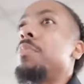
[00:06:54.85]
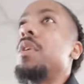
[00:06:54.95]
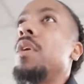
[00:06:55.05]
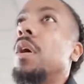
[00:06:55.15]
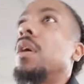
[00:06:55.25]

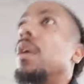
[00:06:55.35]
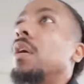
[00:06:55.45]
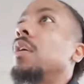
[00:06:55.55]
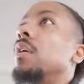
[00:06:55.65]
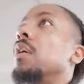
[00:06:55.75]
be
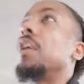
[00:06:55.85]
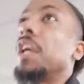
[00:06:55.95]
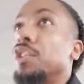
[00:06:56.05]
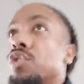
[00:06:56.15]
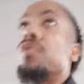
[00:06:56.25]

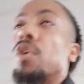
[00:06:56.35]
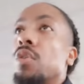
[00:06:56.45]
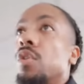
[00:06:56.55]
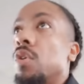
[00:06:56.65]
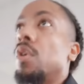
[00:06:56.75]
an
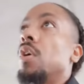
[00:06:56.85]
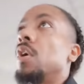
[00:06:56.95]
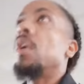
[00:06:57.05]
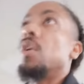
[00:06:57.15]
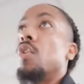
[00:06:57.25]
introvert
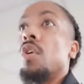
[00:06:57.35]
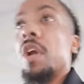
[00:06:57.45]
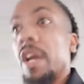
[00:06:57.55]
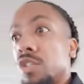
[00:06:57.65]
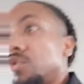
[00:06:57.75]
or
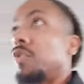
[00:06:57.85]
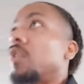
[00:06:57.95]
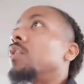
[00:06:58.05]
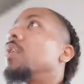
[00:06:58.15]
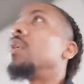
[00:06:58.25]
an
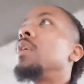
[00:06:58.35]
extrovert.